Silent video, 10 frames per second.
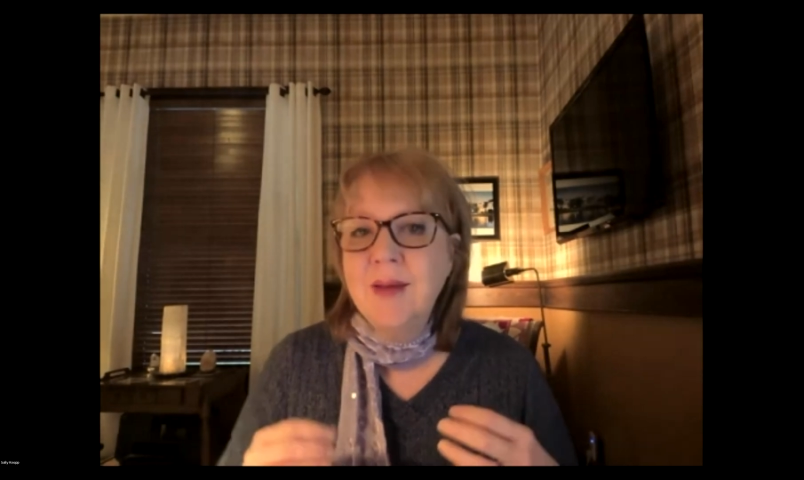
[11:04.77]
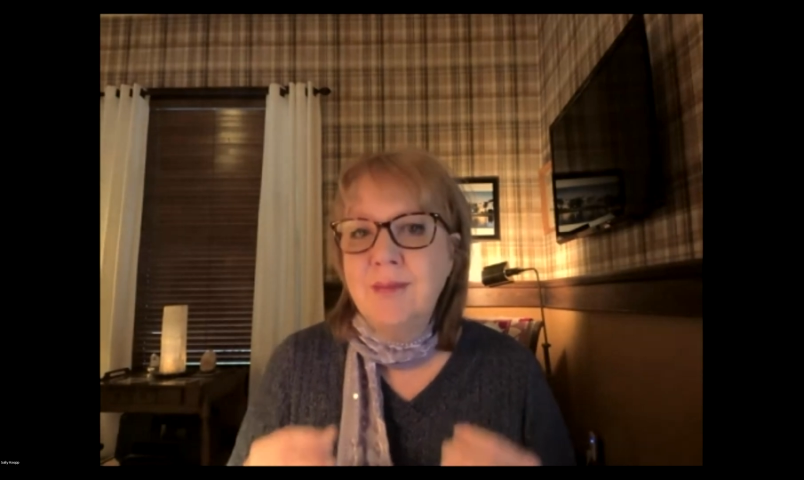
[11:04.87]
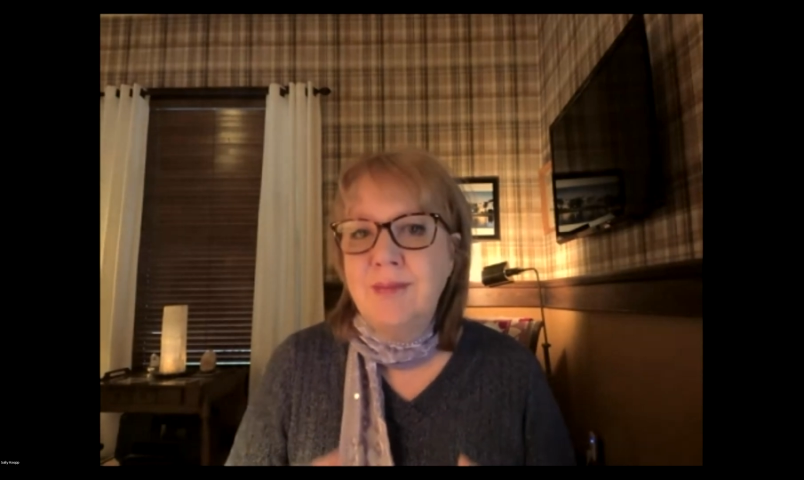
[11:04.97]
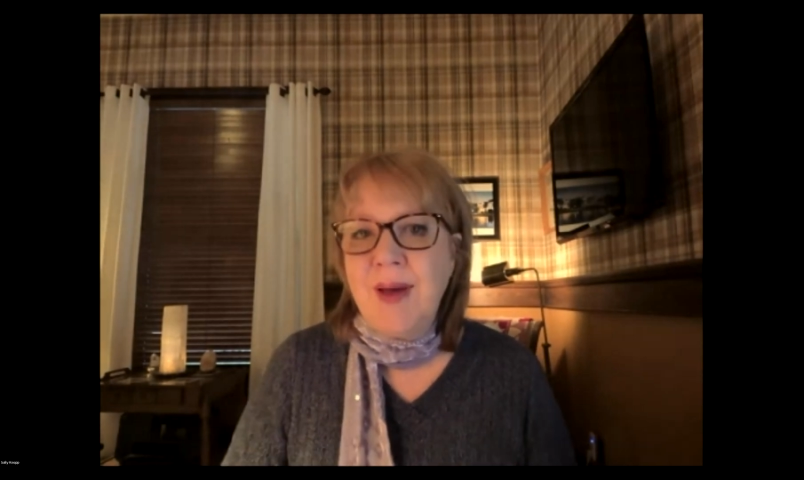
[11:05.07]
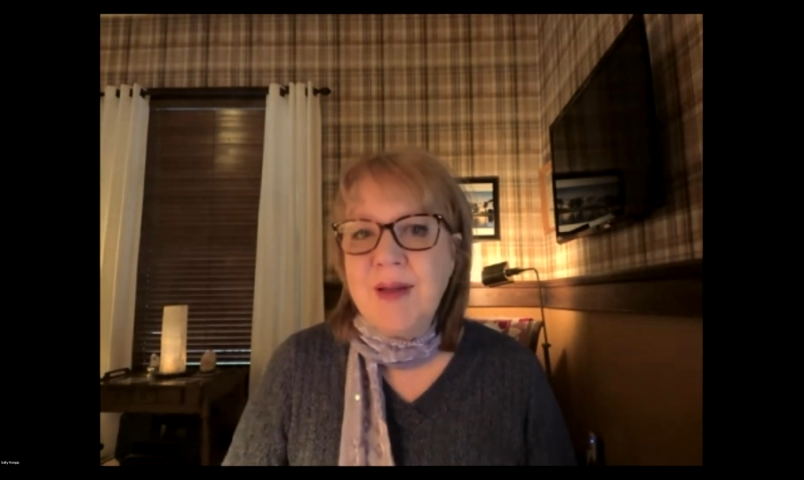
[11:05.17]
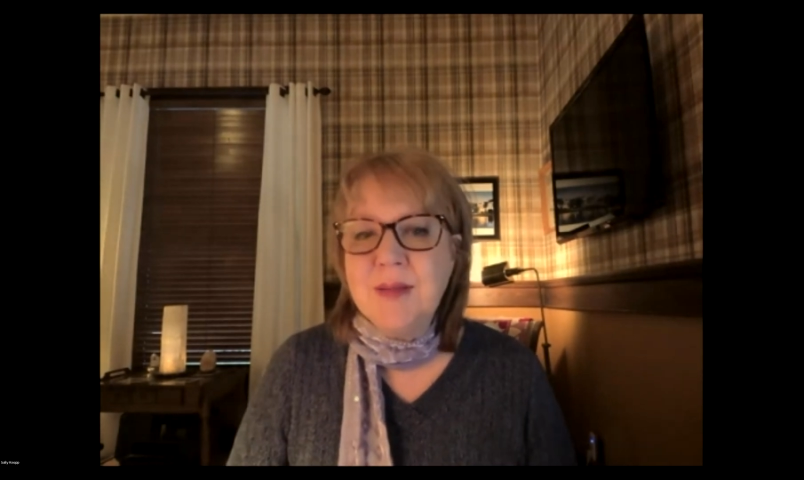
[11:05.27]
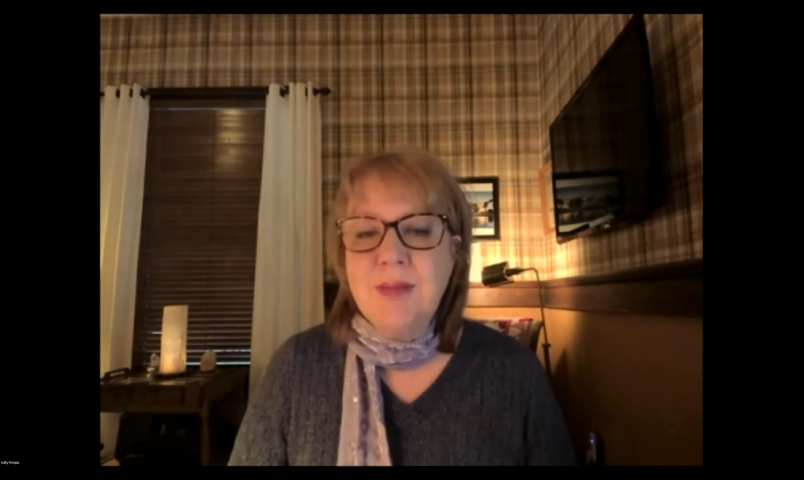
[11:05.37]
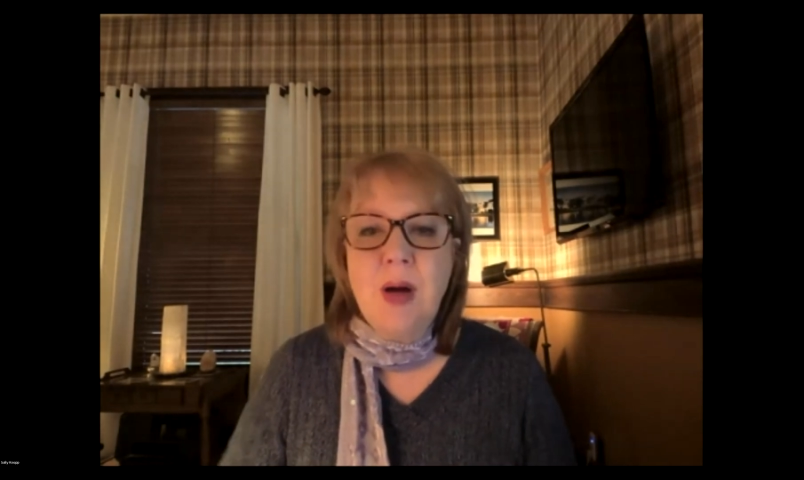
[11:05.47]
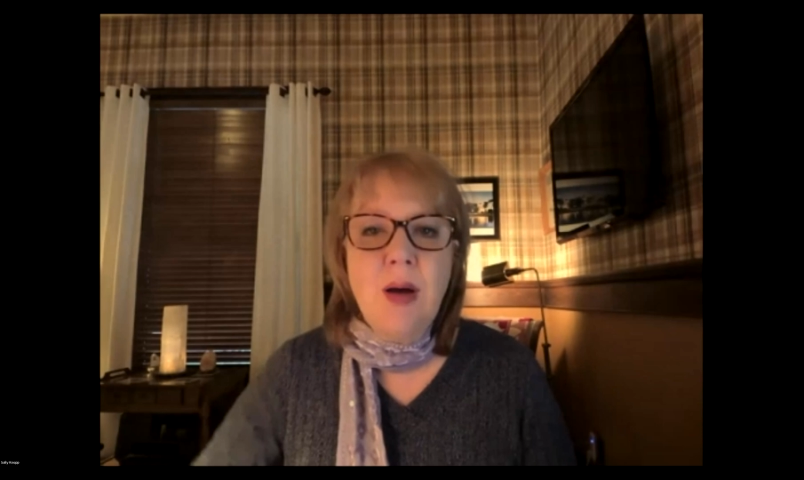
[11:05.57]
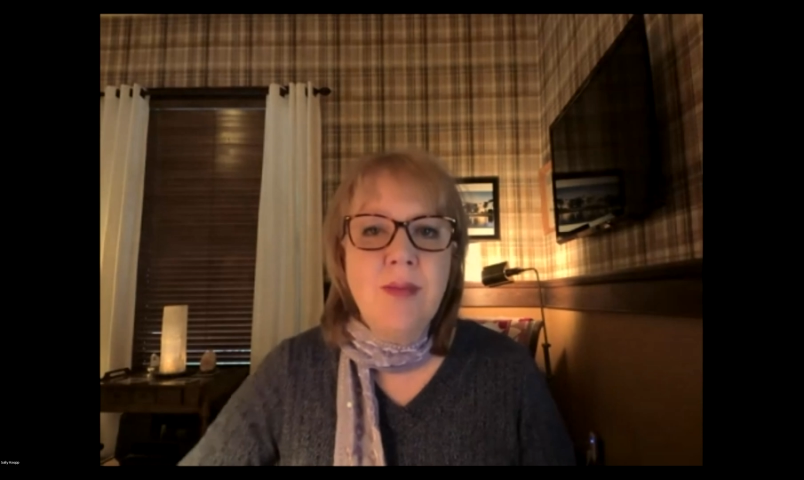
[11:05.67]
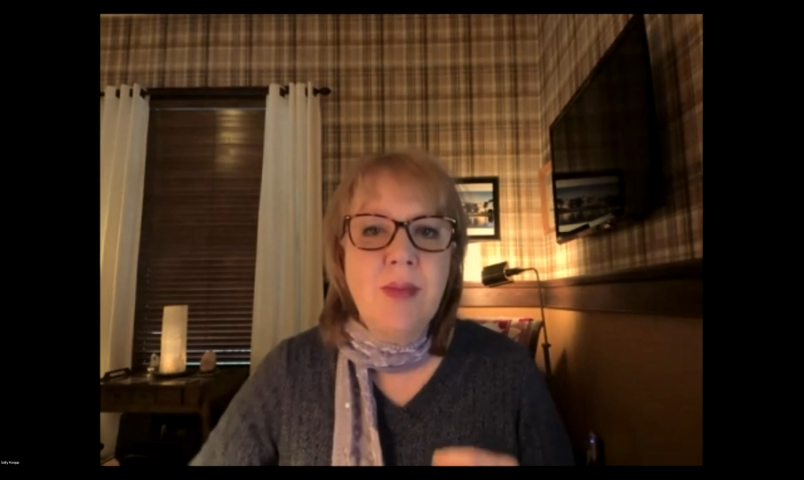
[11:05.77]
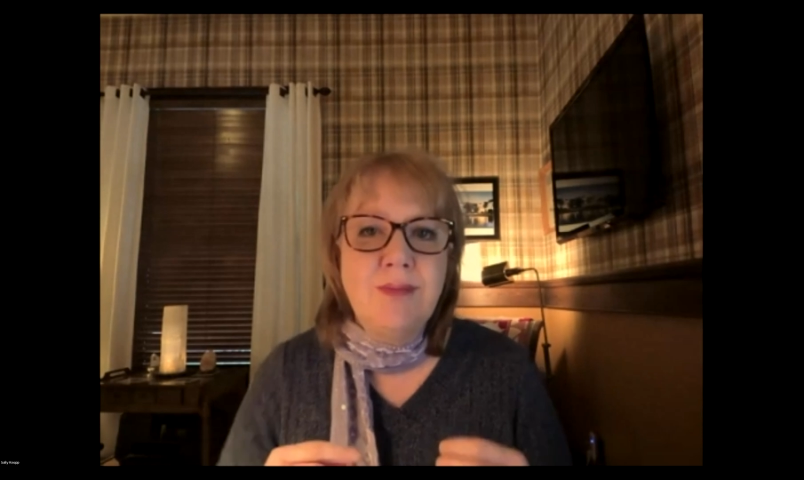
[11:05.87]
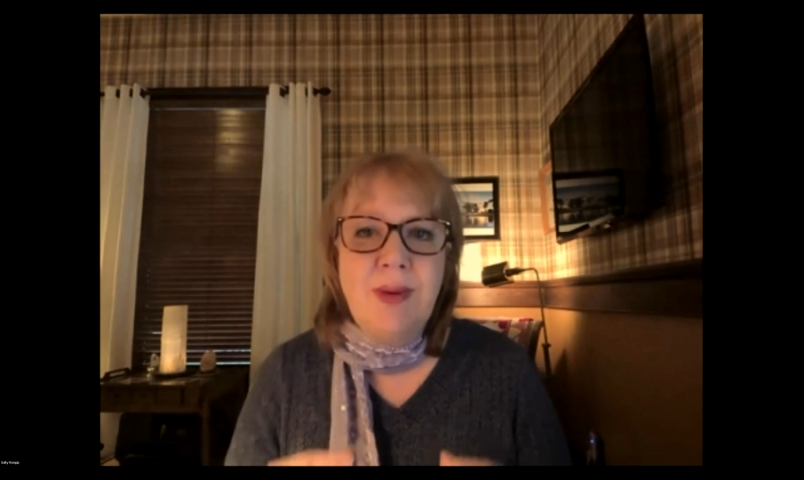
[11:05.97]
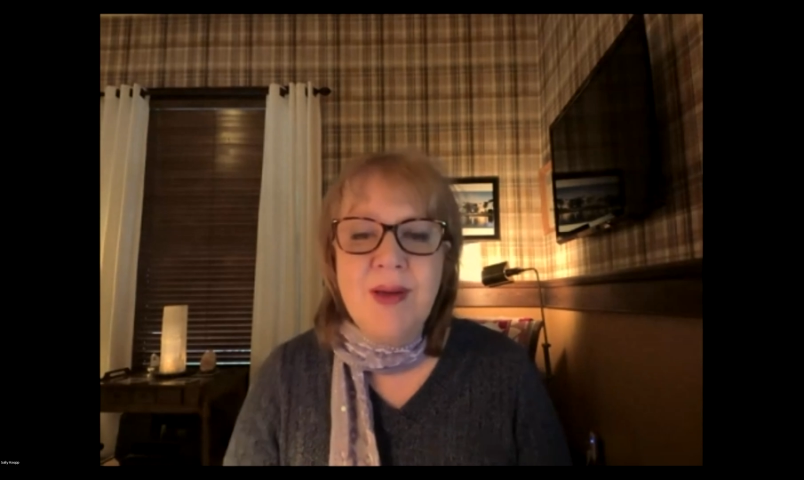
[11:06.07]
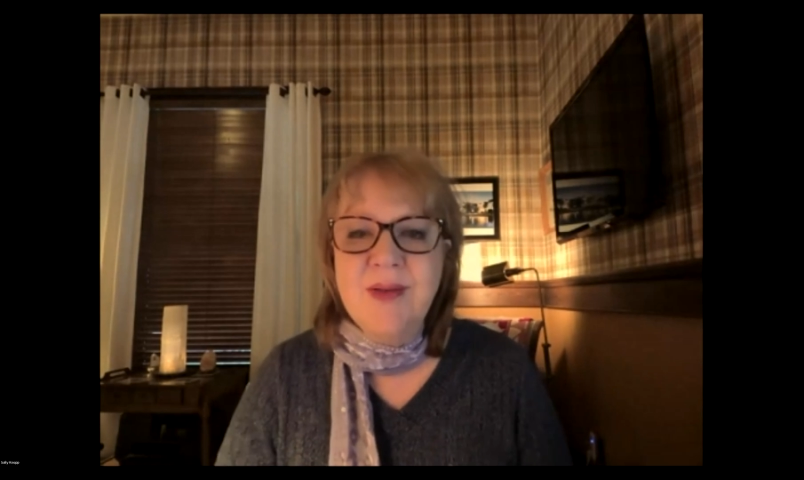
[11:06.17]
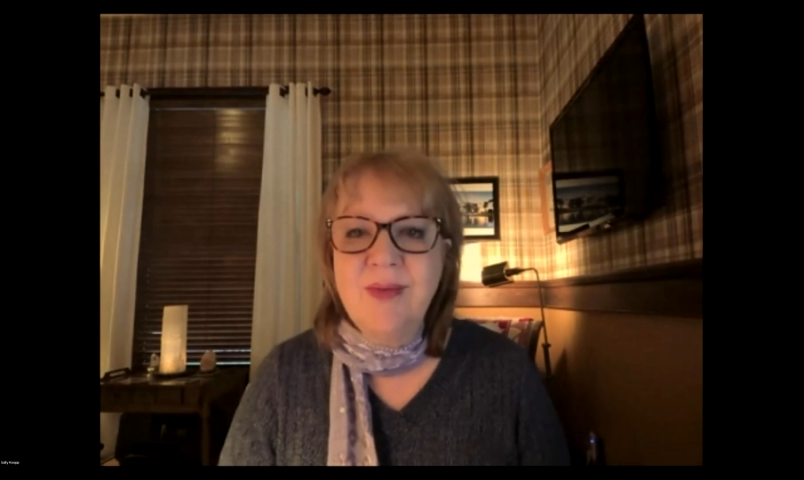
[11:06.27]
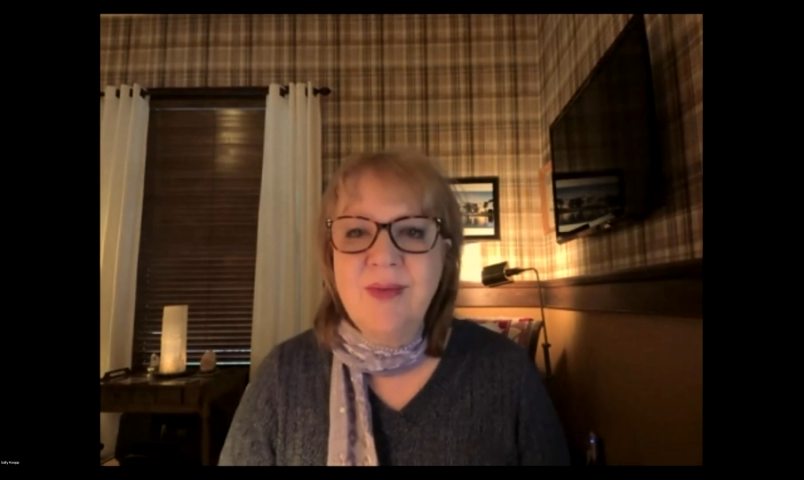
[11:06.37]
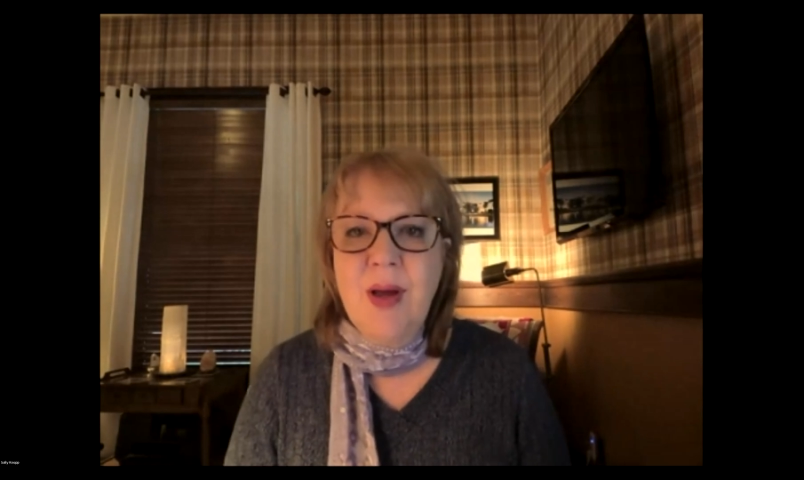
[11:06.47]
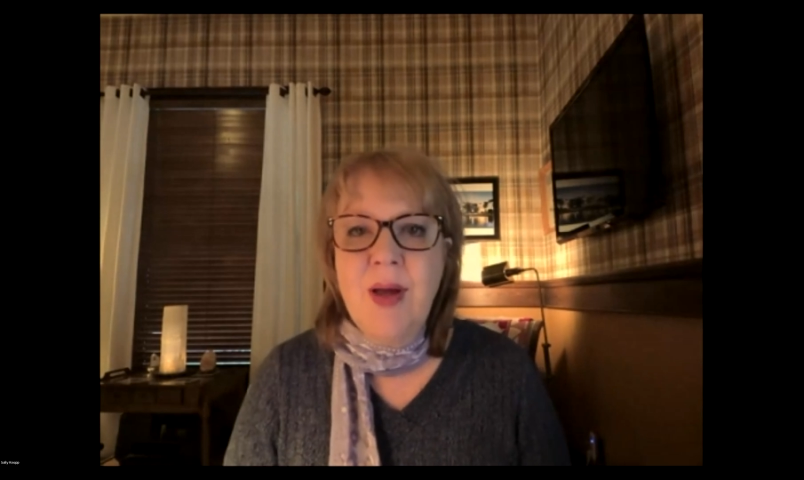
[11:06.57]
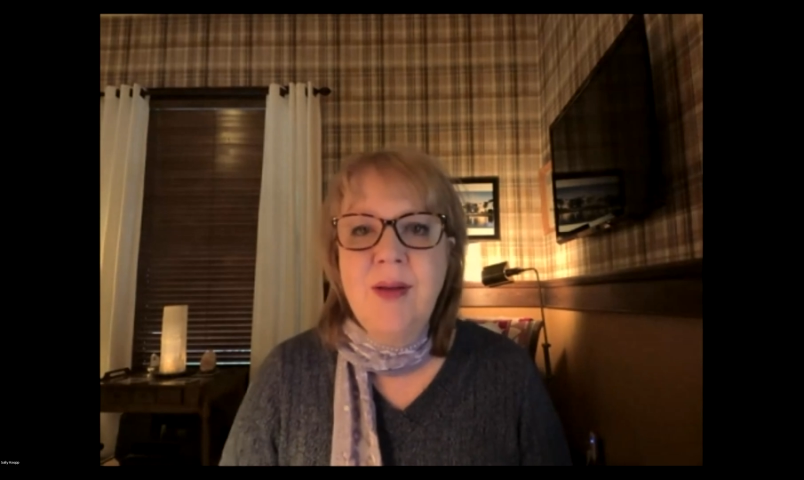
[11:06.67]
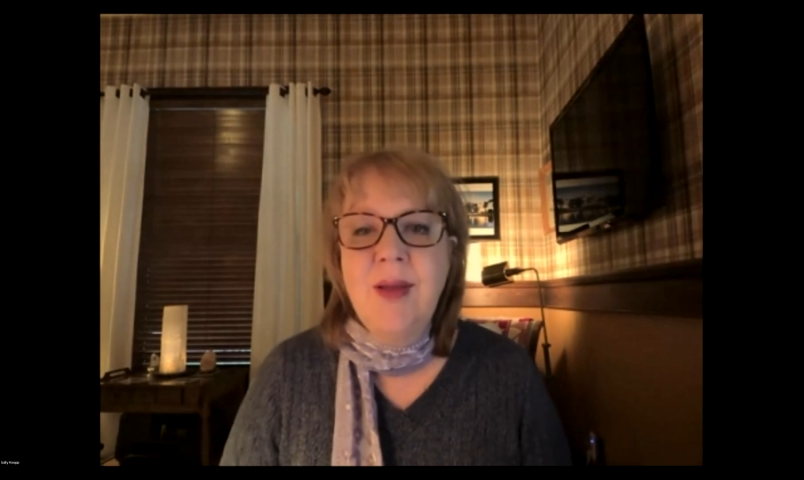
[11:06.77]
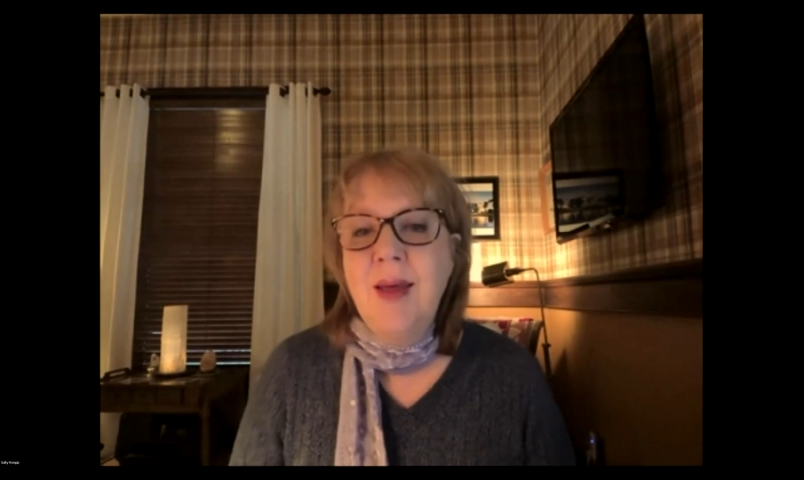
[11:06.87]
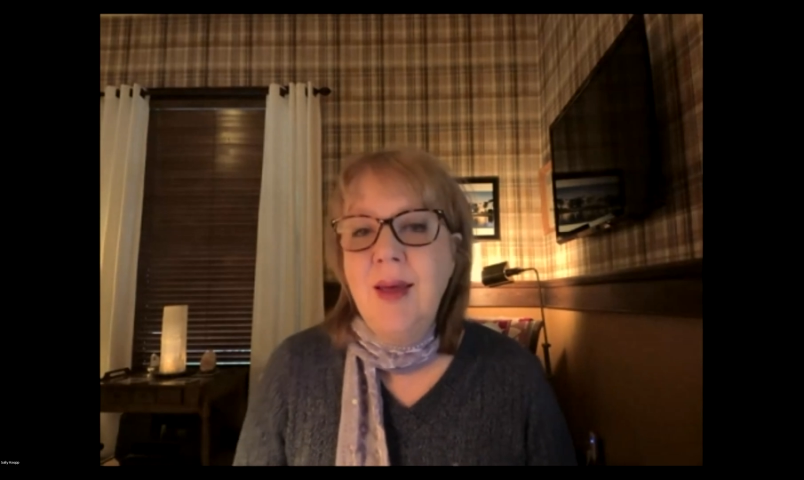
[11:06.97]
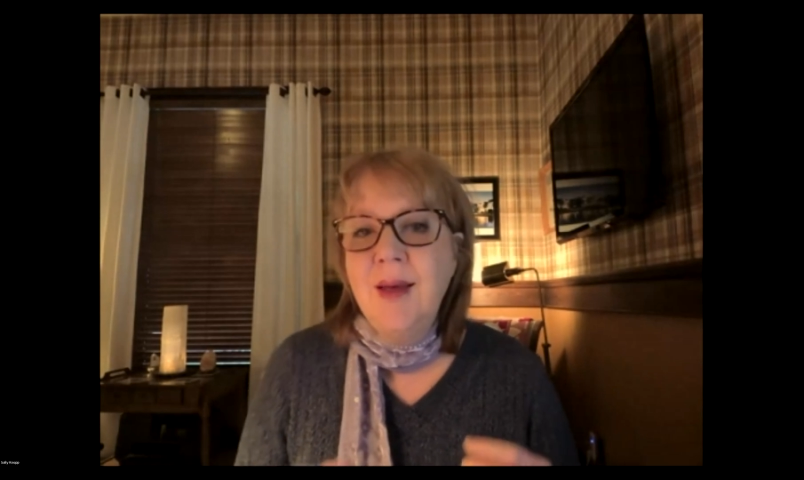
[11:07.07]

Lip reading: the best mom, the best friend,